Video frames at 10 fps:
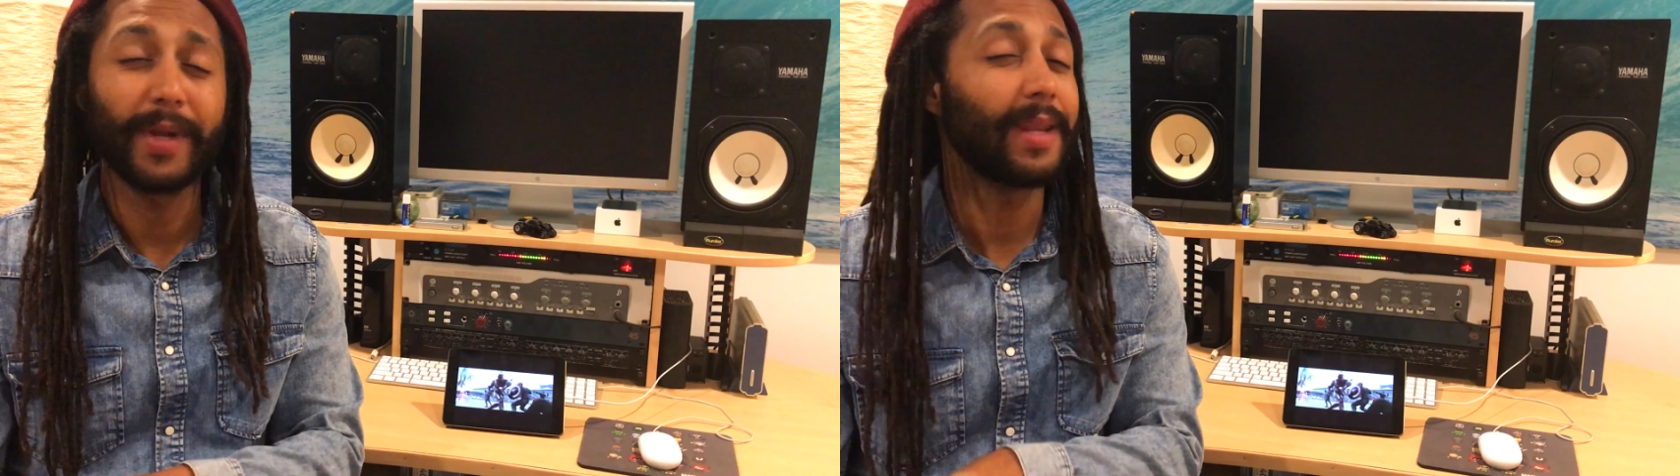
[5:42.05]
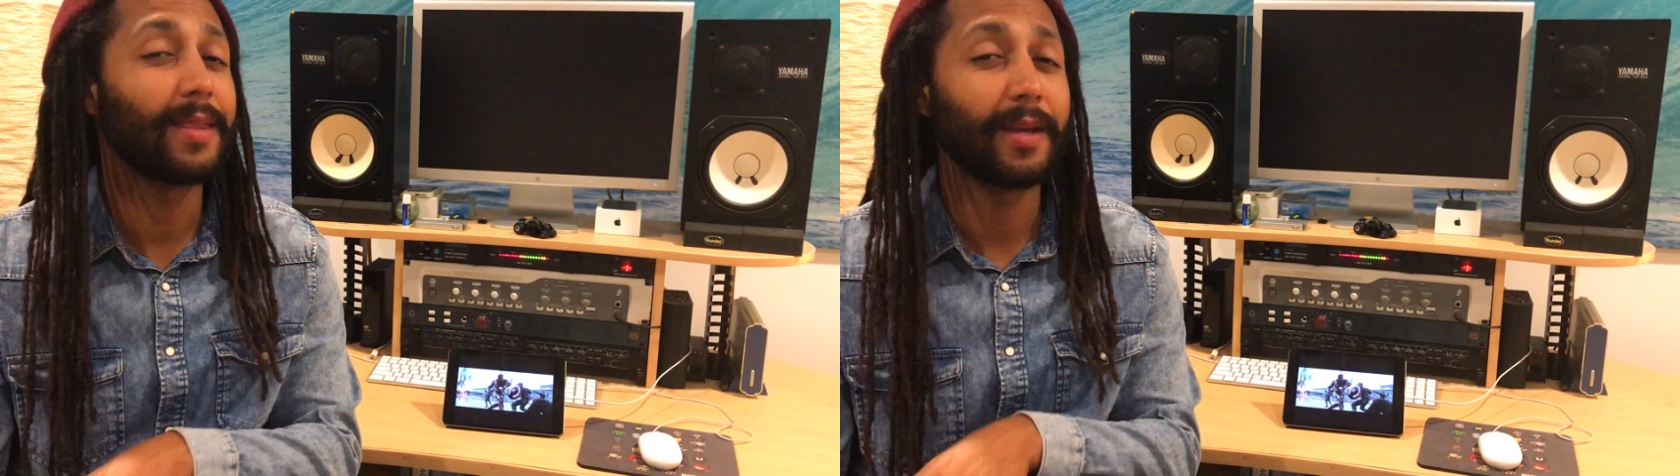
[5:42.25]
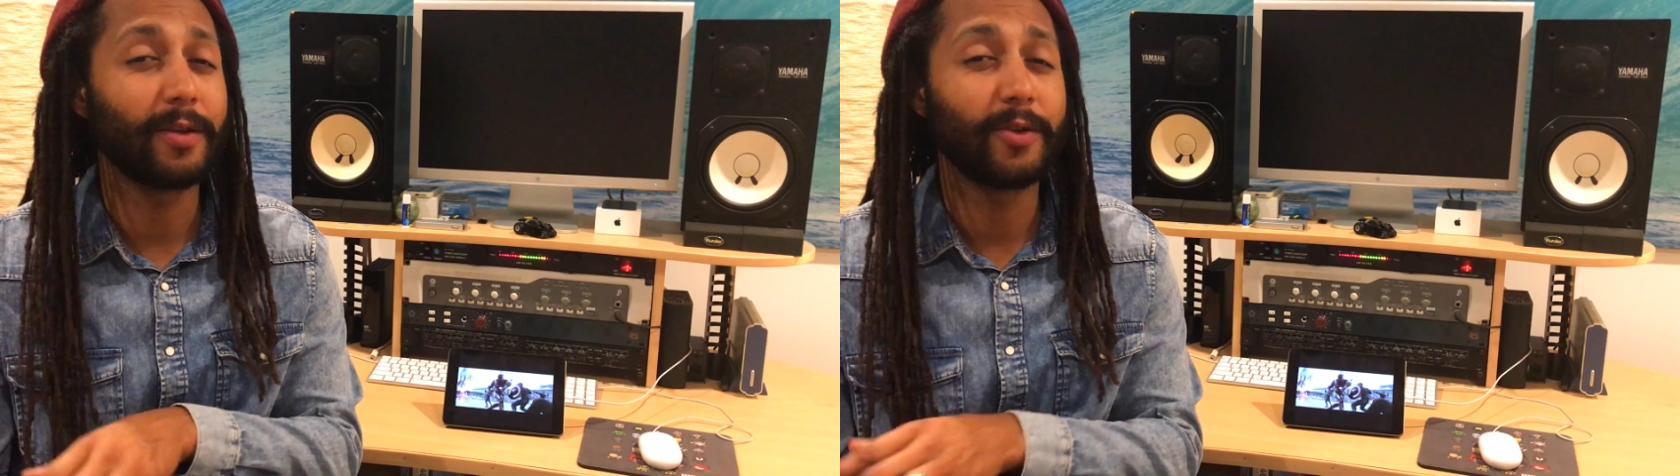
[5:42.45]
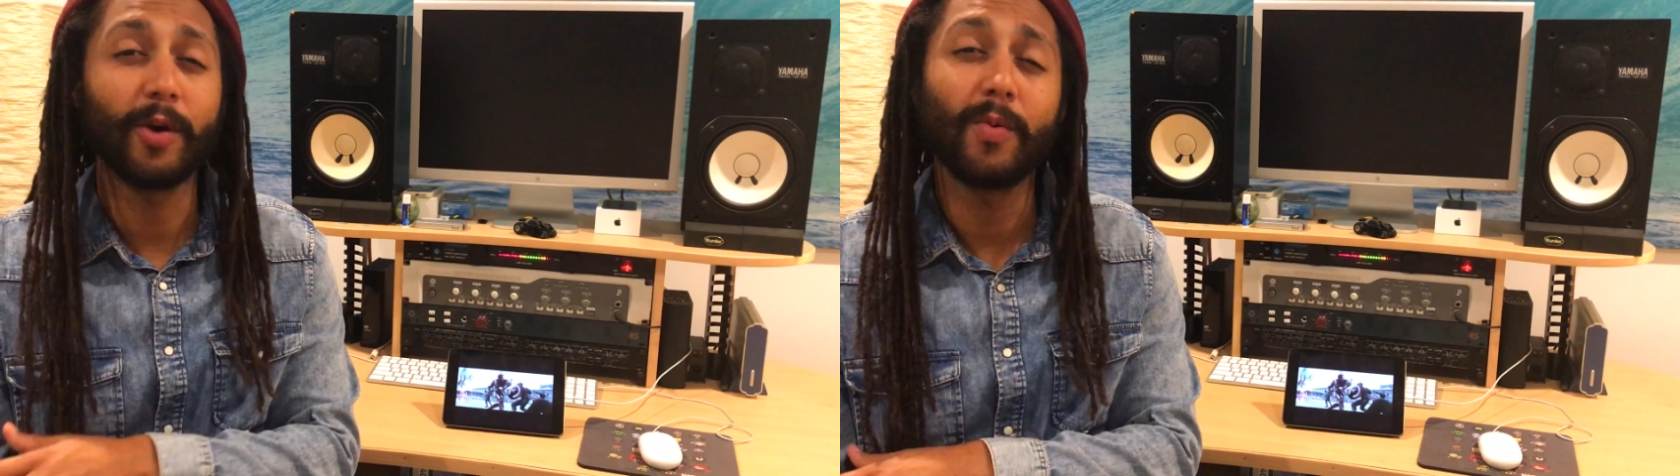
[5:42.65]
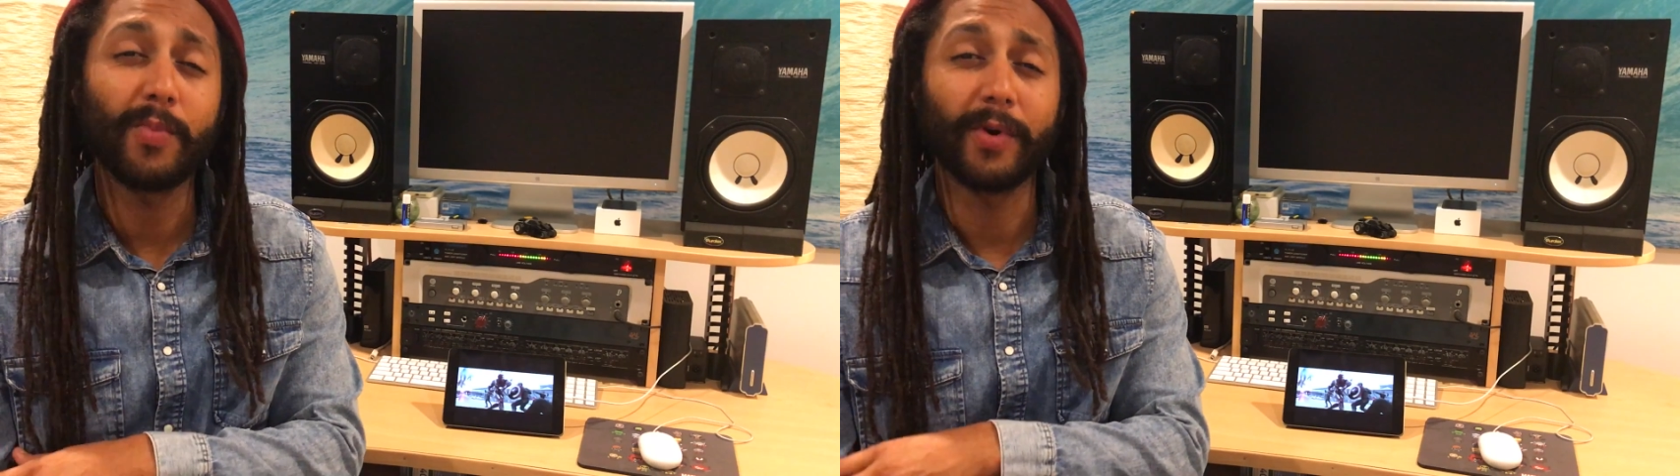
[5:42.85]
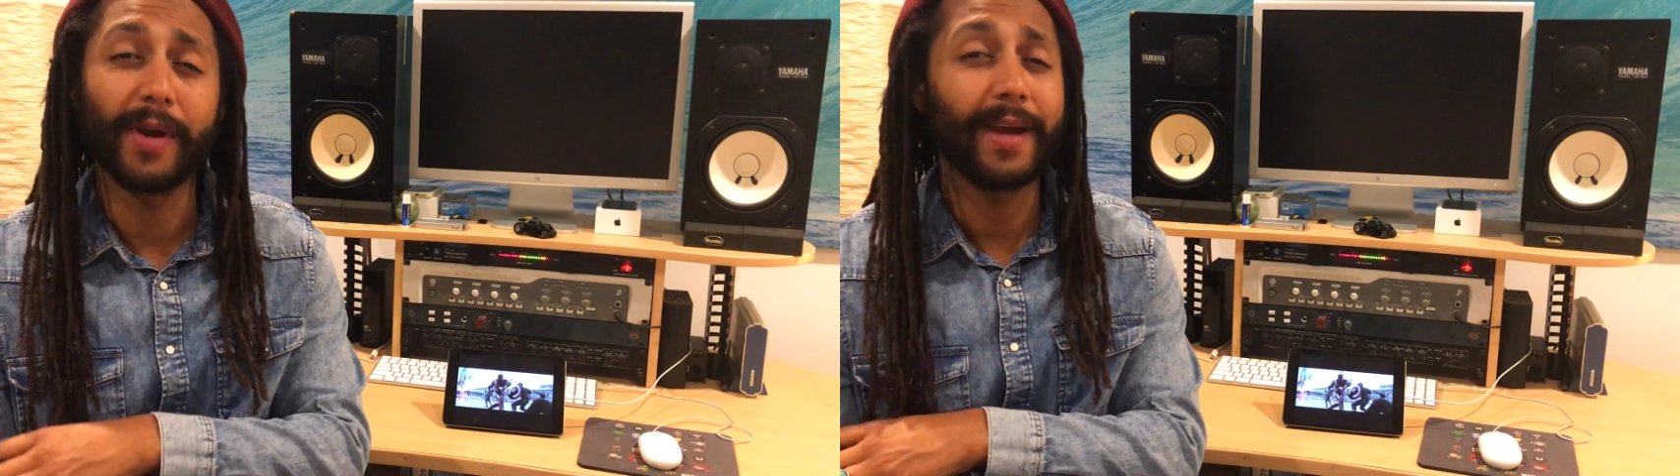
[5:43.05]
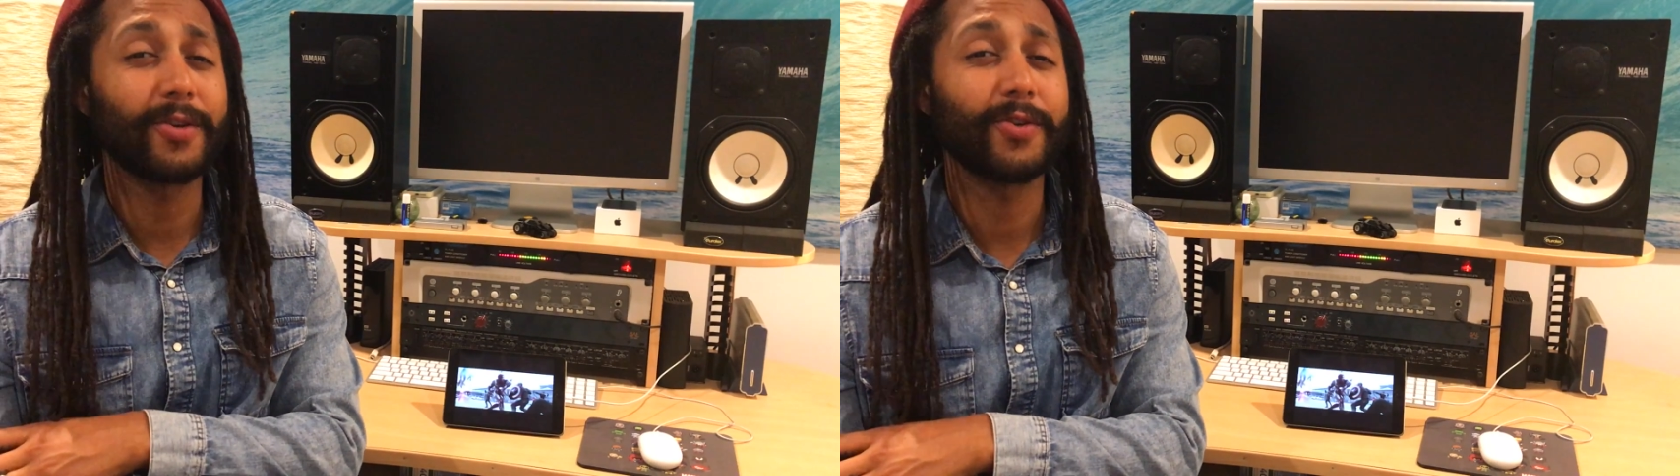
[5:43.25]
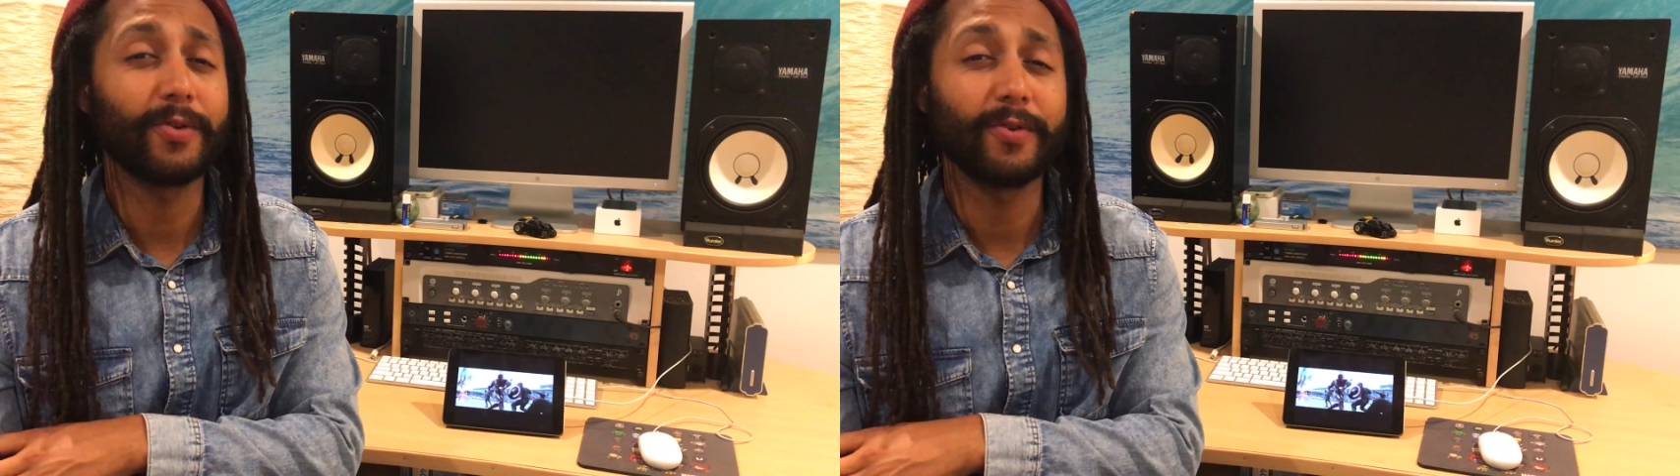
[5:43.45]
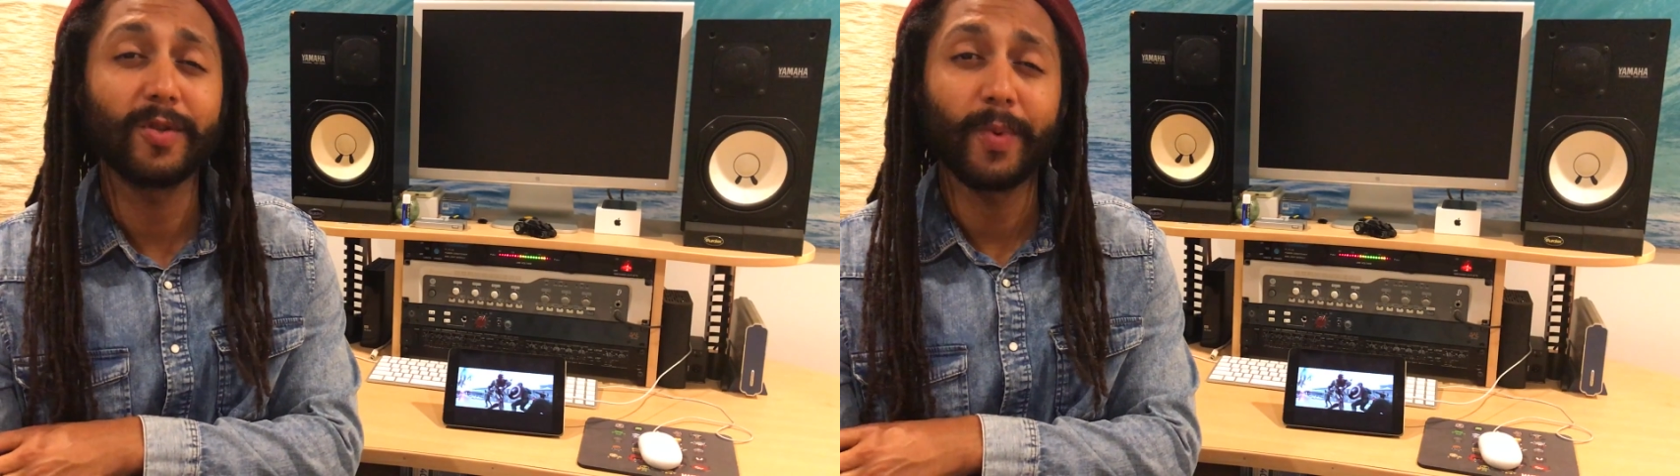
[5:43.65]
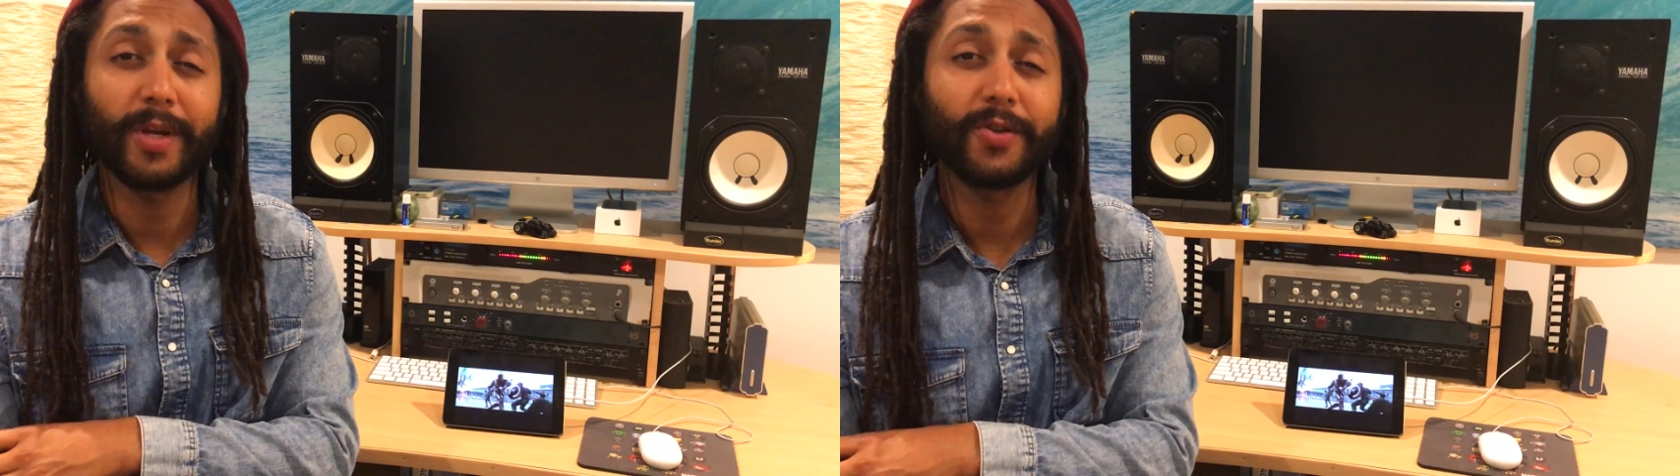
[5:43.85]
anything dope or extra or
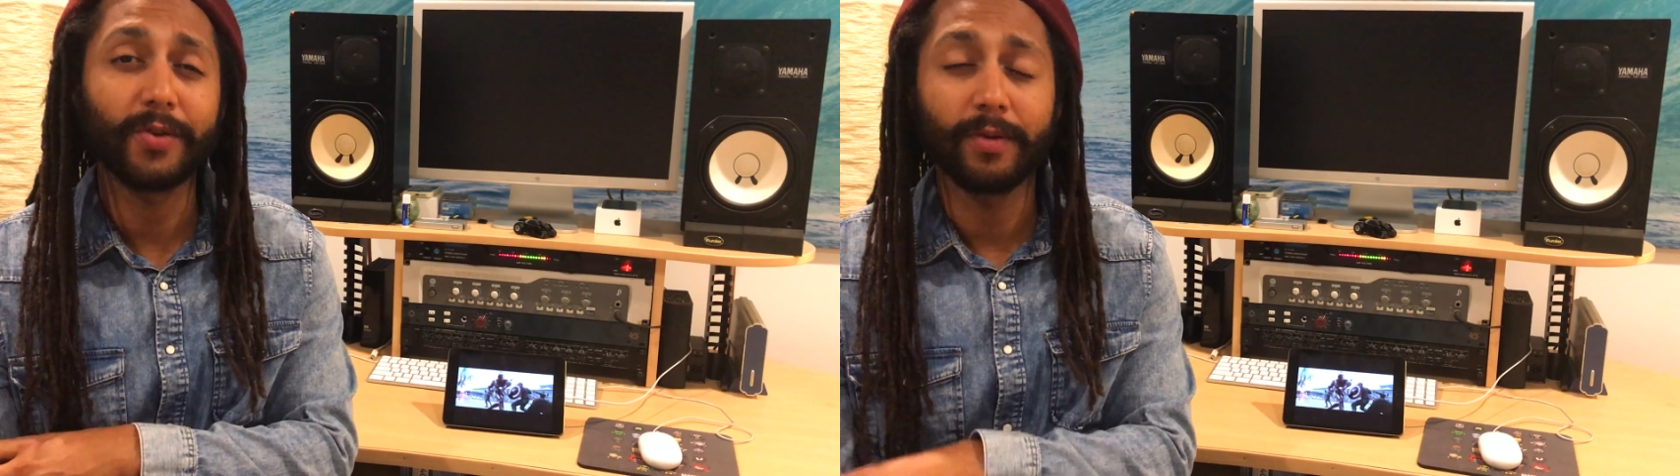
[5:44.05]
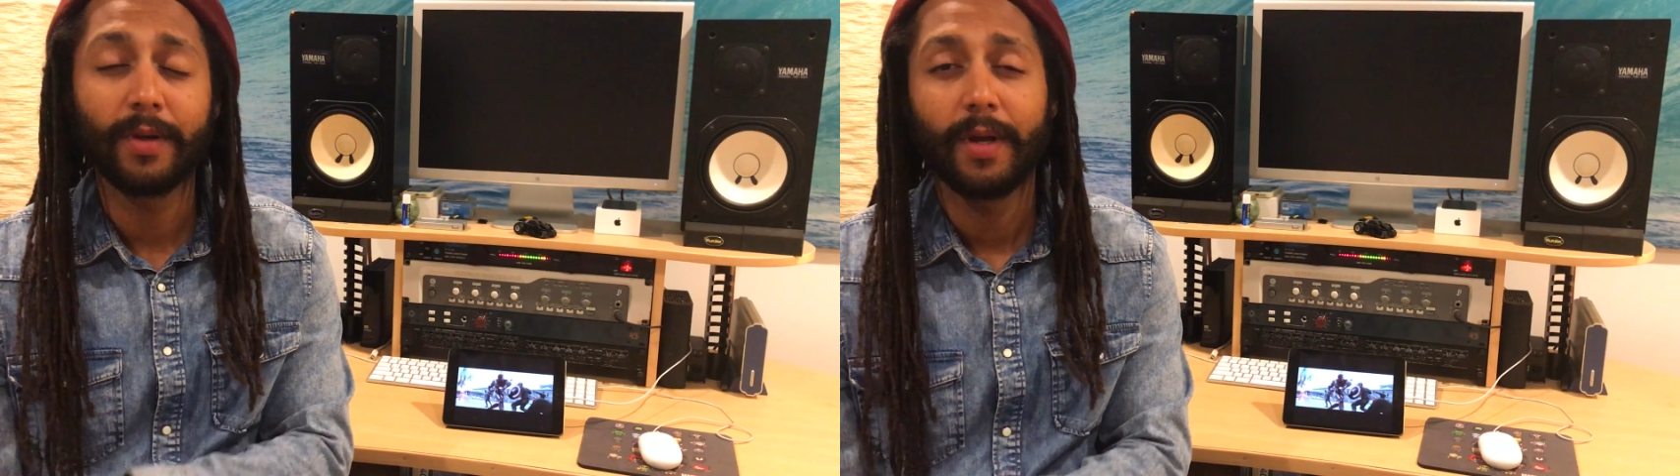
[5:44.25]
special